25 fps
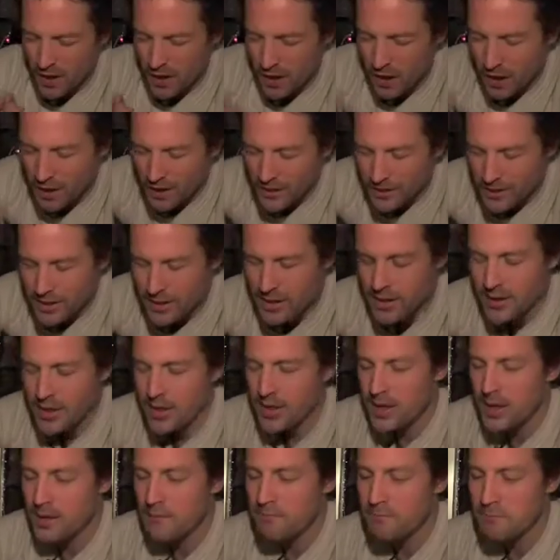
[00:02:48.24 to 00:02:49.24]

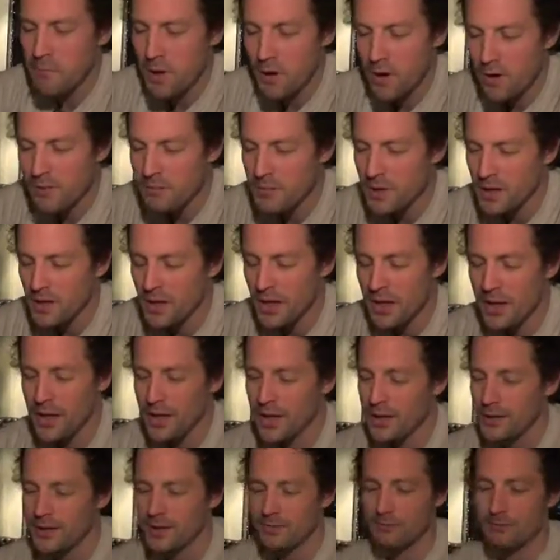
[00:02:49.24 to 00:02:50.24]
Honey and
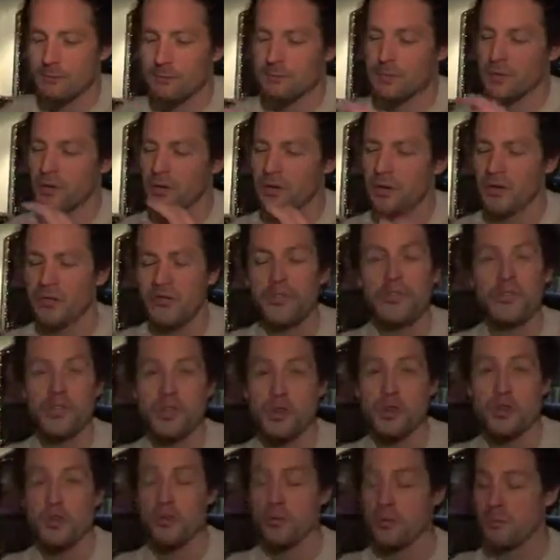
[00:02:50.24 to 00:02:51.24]
marmalade
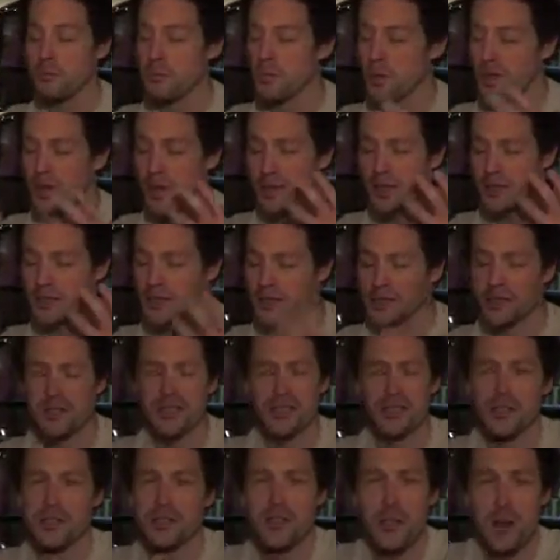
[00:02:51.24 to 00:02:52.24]
perfume, it's
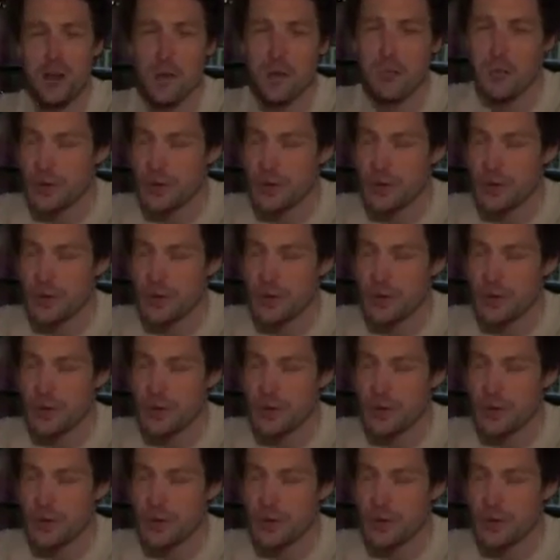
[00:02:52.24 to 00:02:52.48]
so